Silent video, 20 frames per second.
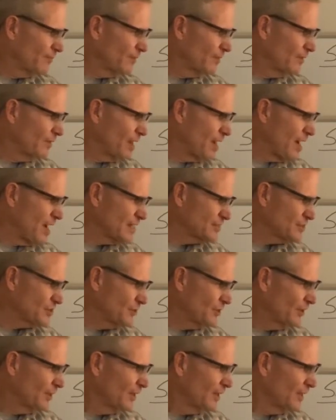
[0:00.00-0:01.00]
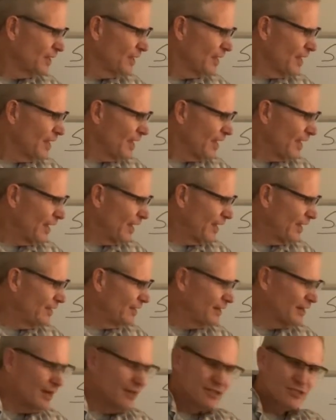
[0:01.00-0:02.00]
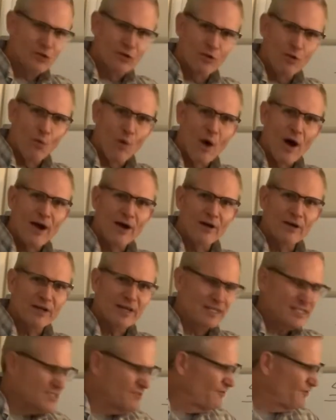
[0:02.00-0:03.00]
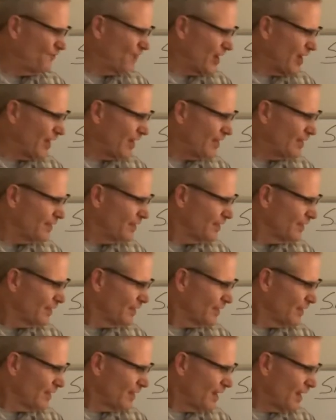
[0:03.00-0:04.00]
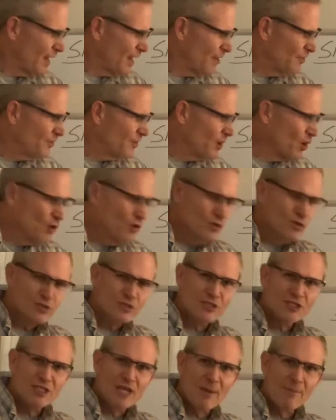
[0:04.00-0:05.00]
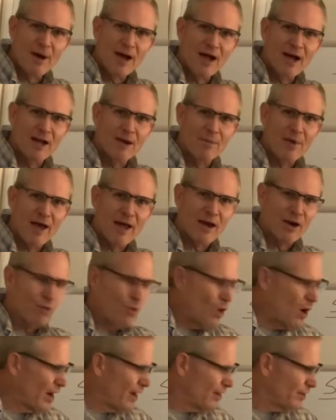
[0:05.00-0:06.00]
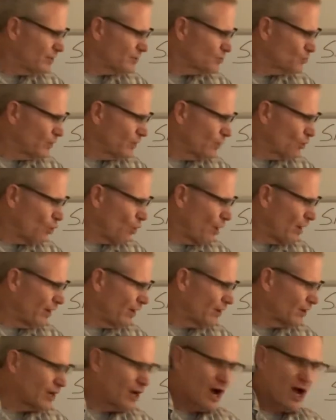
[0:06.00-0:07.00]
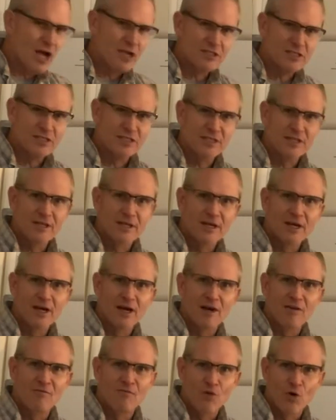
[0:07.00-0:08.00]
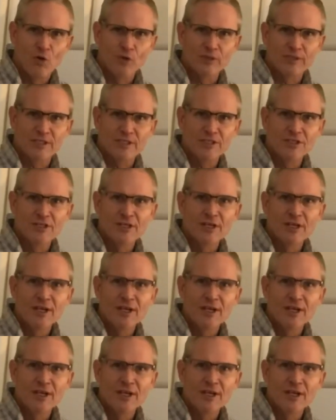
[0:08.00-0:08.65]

nozzle. And so the wire gets fed. Those semi-automatic wires require constant voltage.